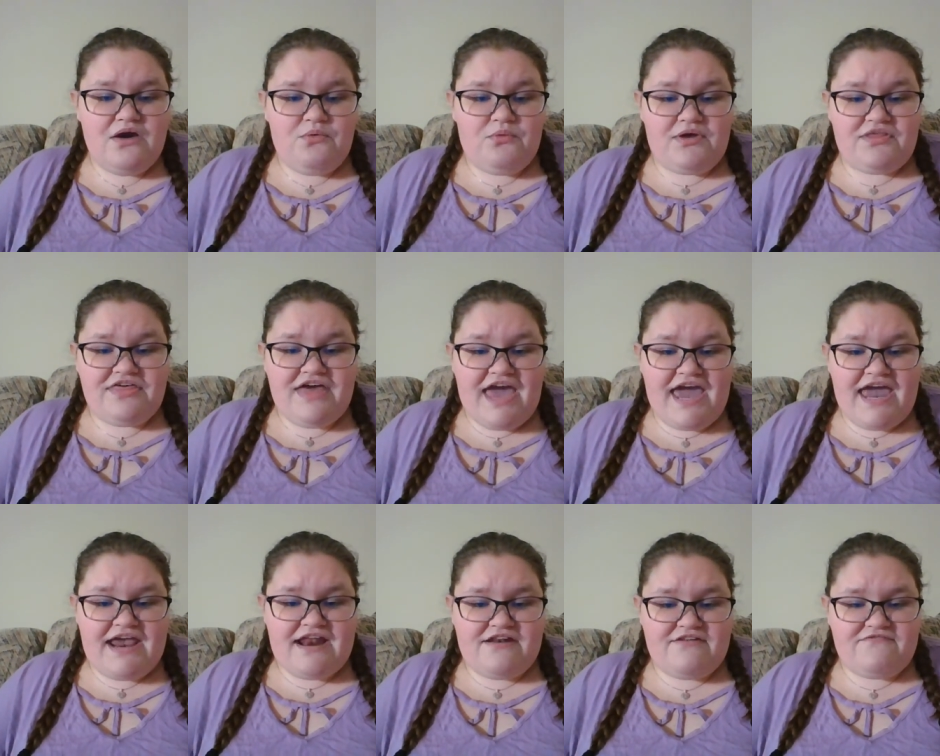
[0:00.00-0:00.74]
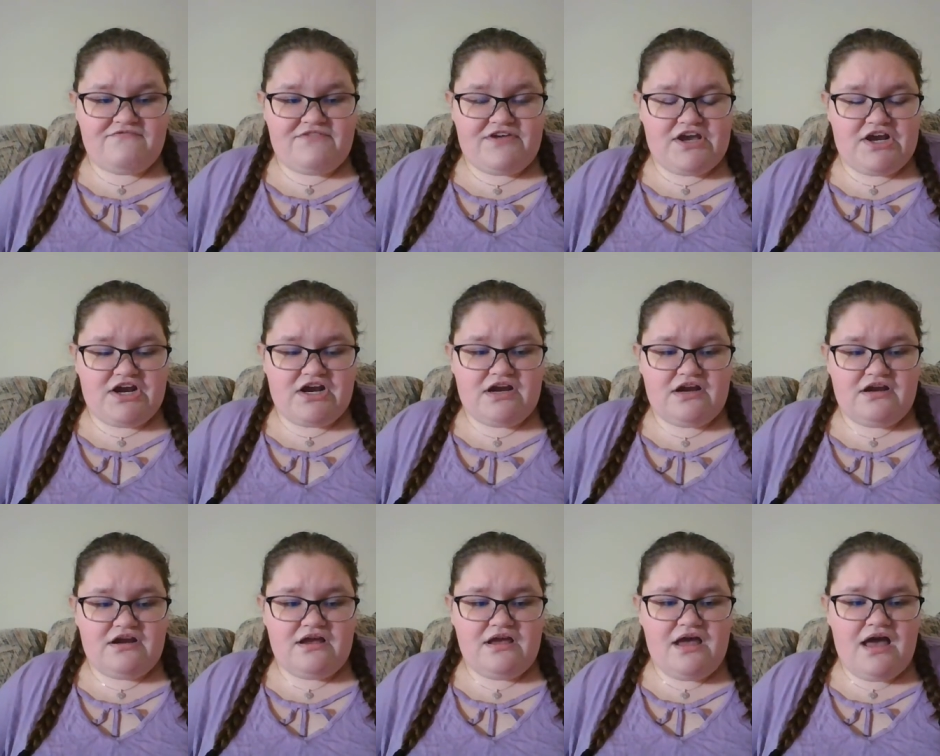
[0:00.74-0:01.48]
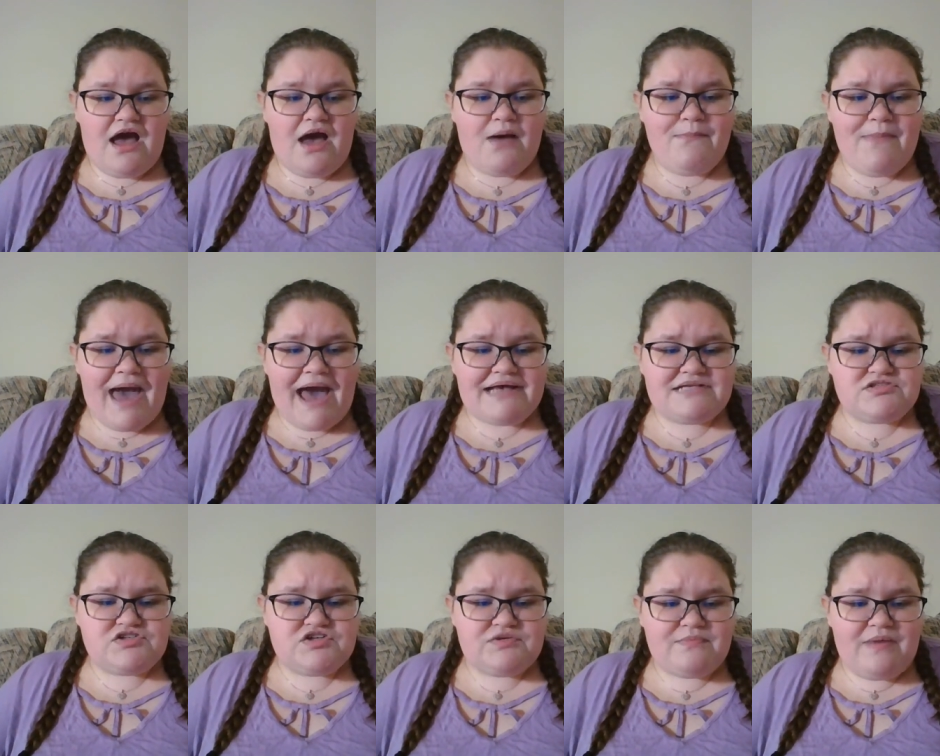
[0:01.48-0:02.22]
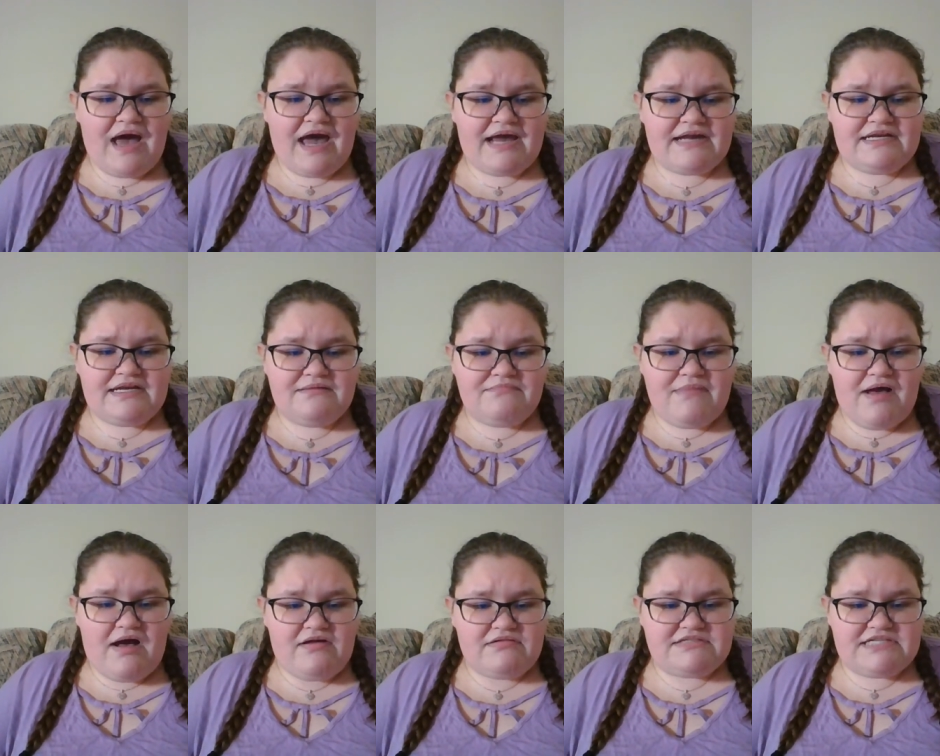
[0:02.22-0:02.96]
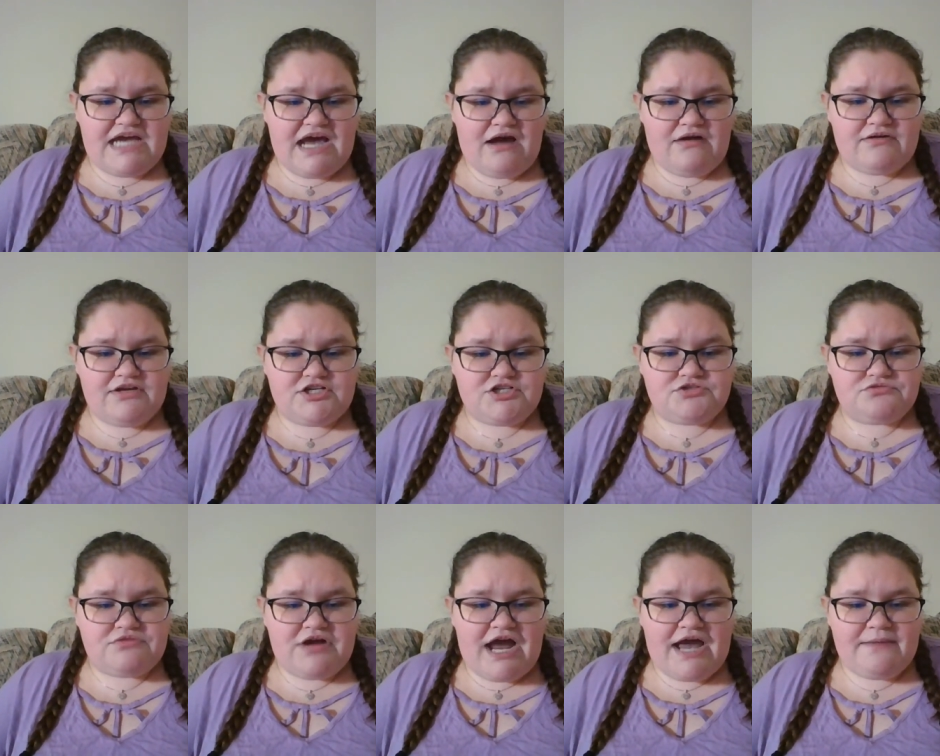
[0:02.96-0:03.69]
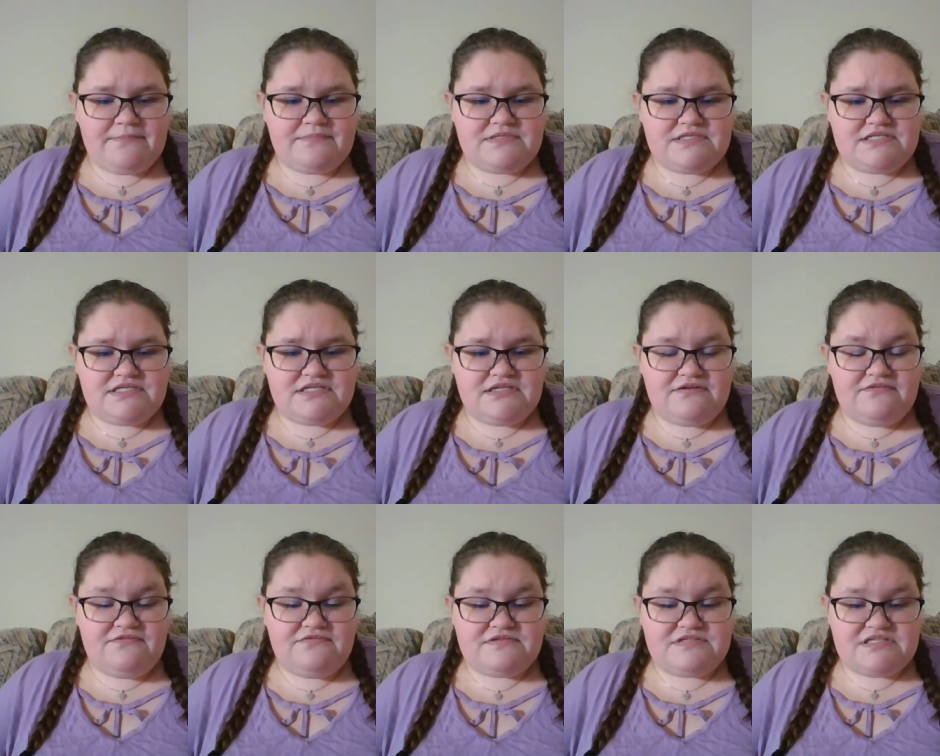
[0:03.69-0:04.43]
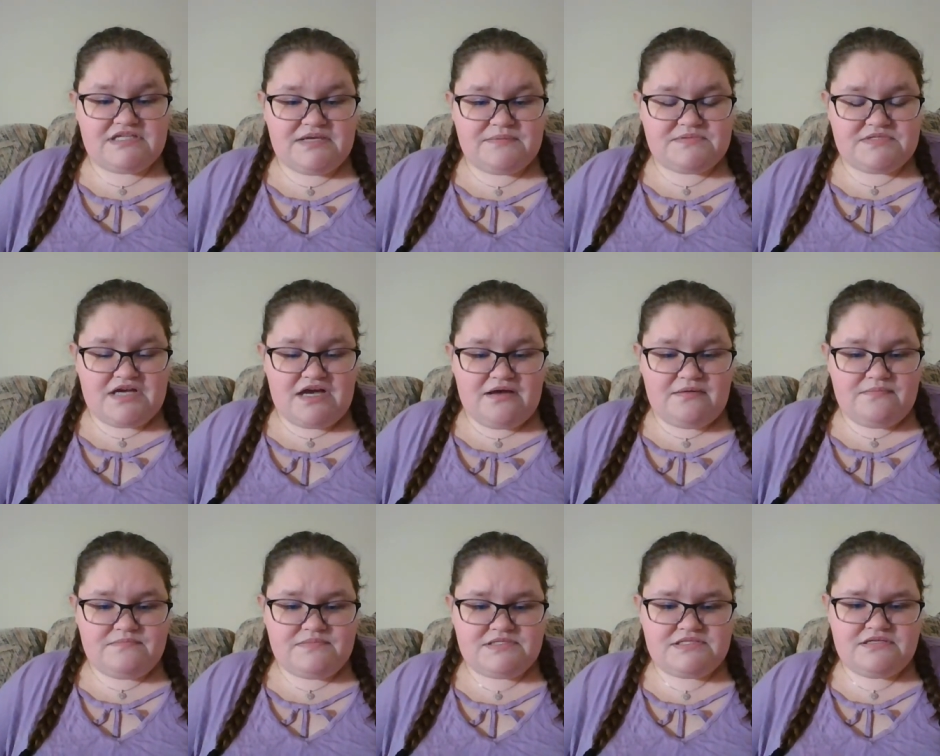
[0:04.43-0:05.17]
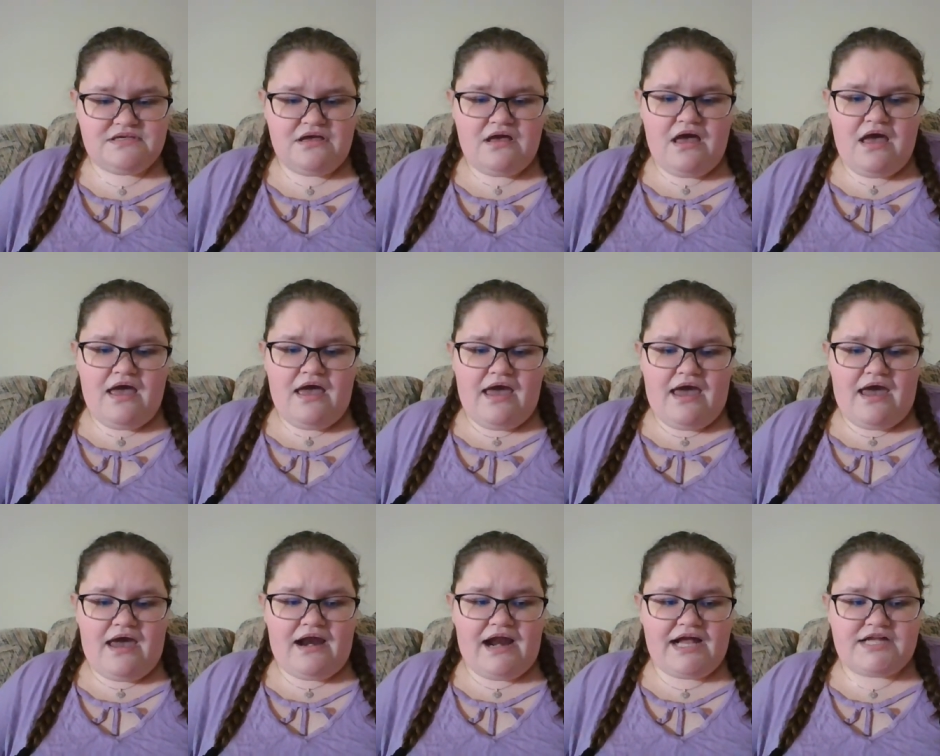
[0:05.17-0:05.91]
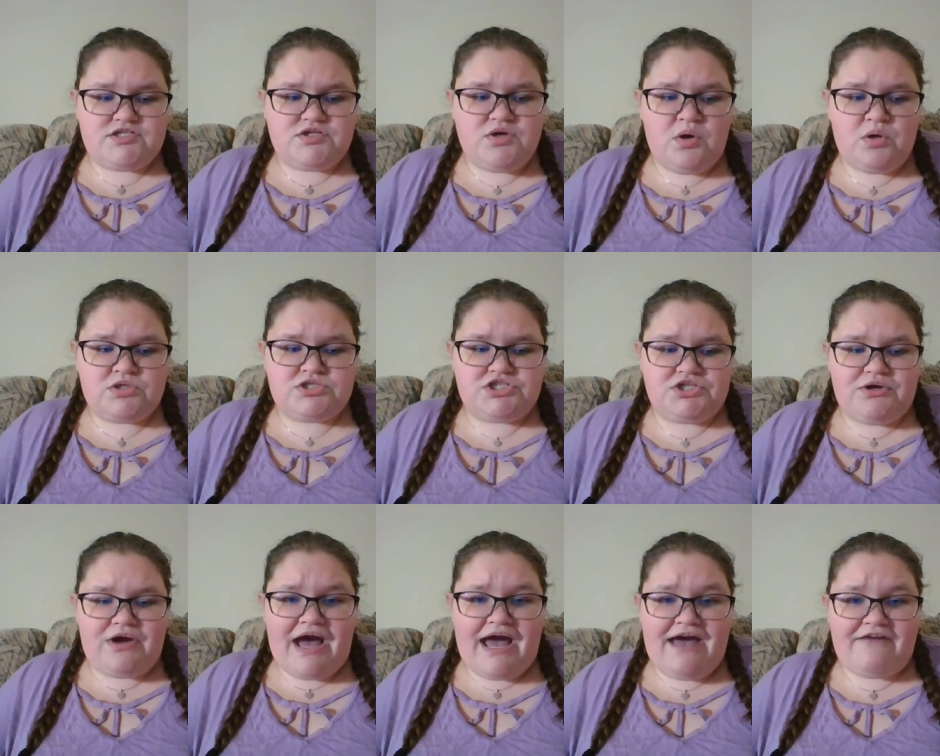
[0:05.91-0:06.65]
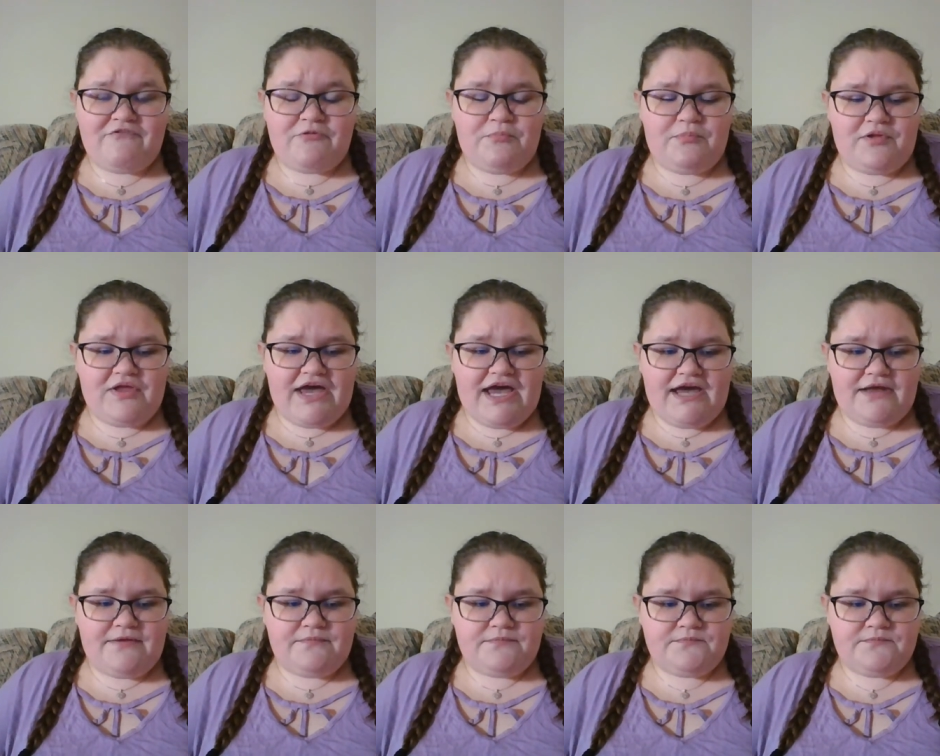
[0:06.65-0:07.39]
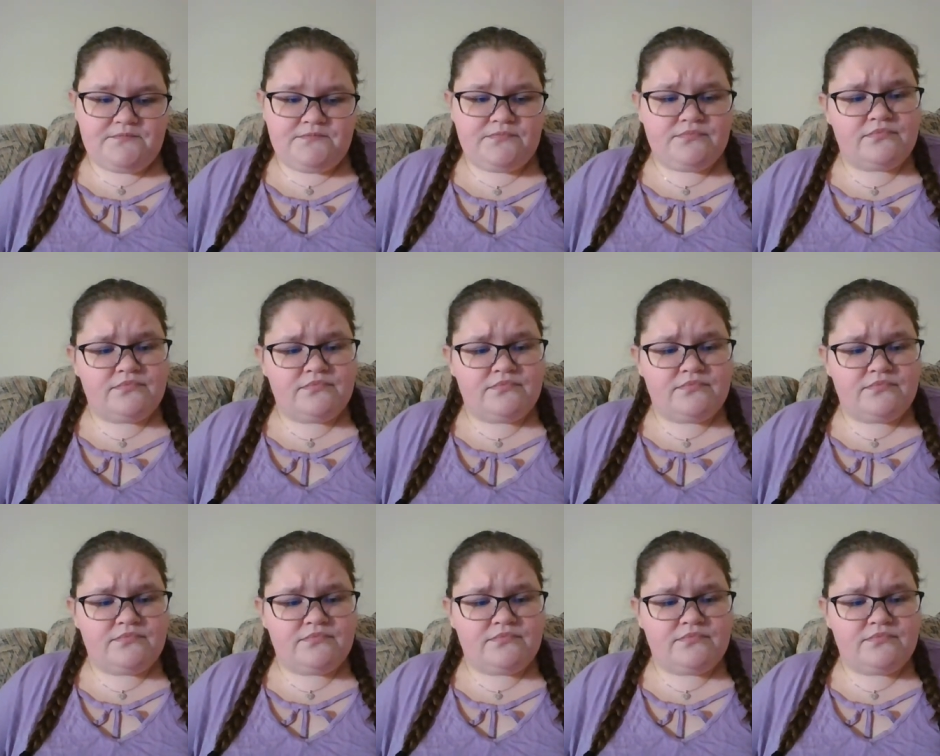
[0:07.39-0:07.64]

with hate and fear. A mastermind in meltdown is ripe to slips ups. And I told you I have a plan.